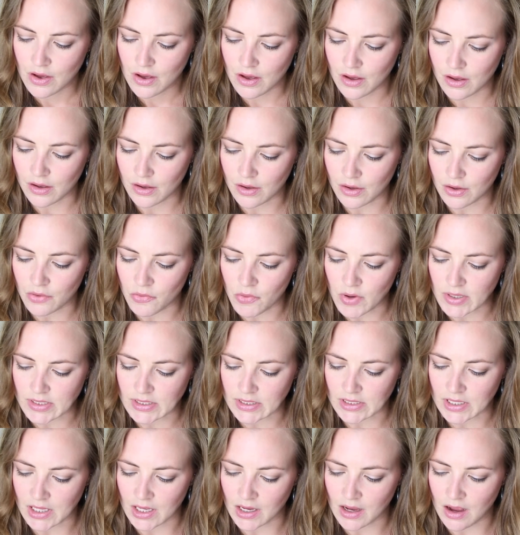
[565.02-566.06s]
what
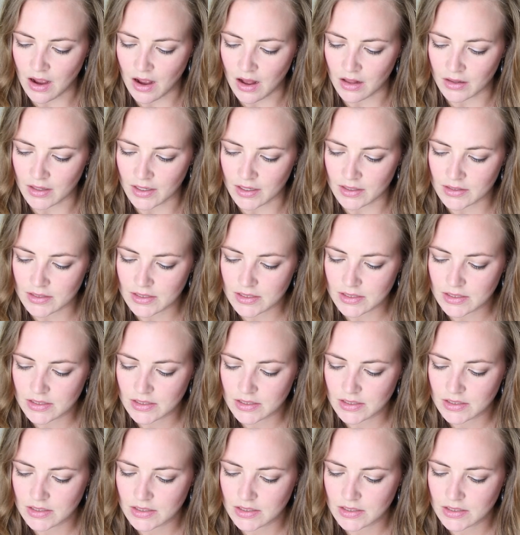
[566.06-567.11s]
did they call it?
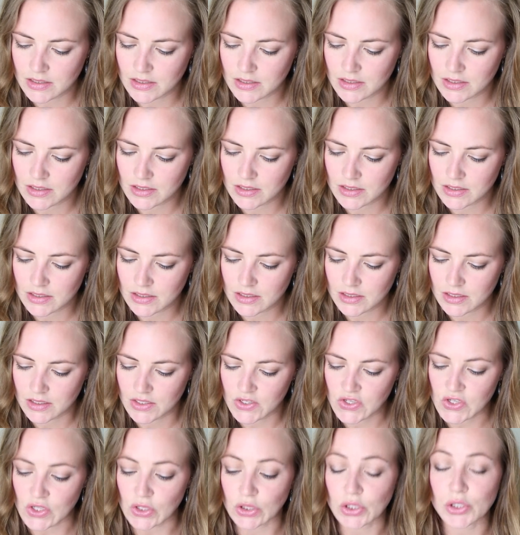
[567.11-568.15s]

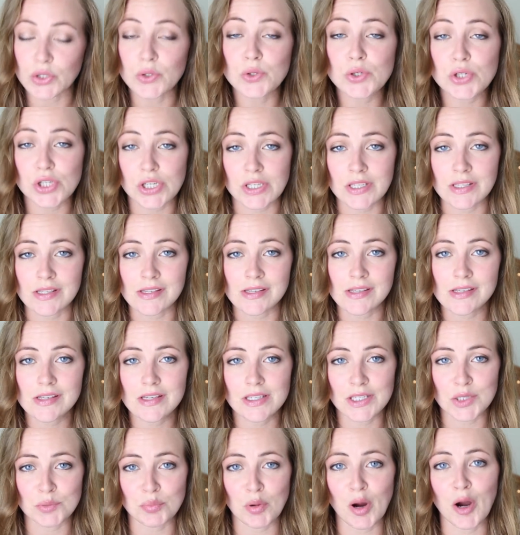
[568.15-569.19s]
Solutions
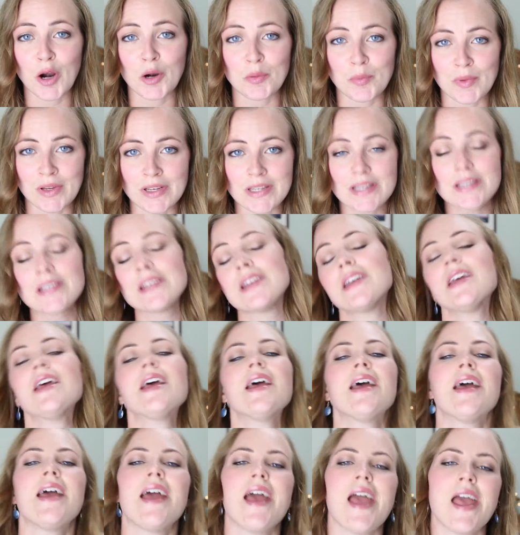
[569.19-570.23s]
department
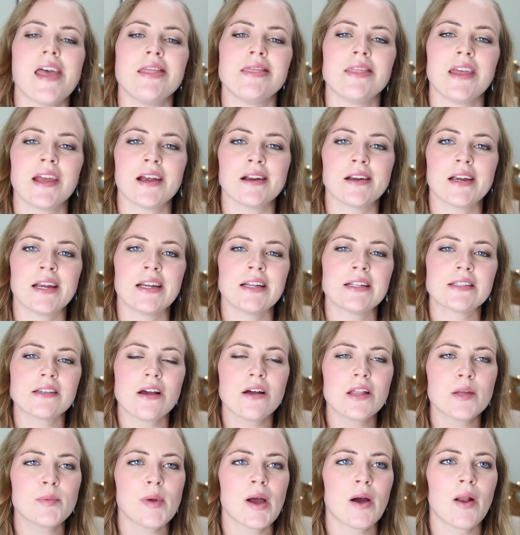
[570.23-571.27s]
in there. And it's
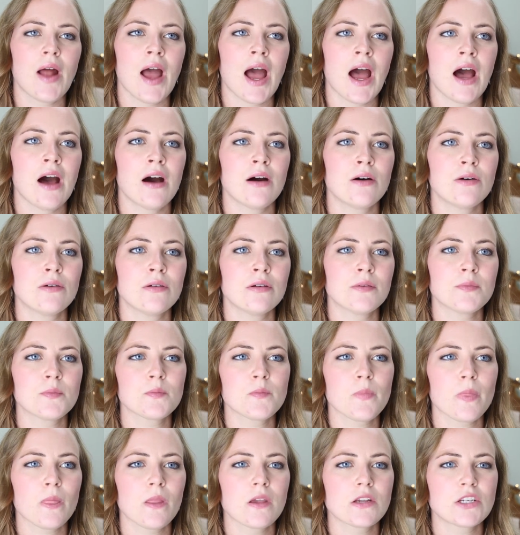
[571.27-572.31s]
all about how
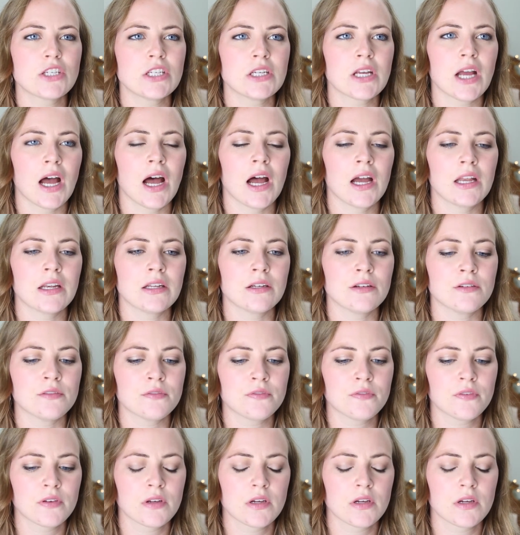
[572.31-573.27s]
she kind of